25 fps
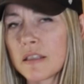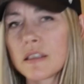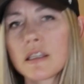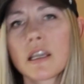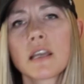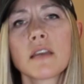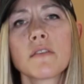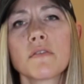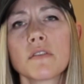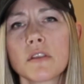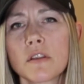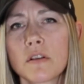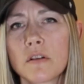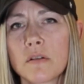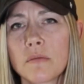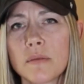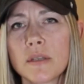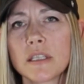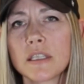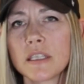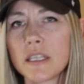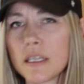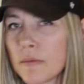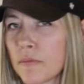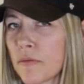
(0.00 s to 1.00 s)
dive a little
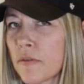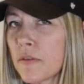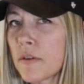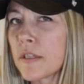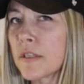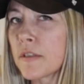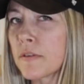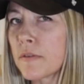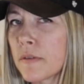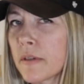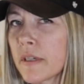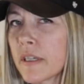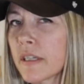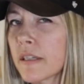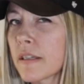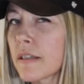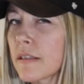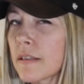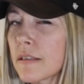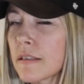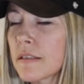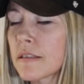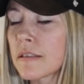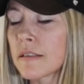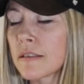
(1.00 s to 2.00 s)
bit deeper into it
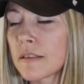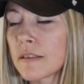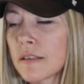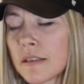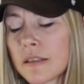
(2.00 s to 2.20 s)
because,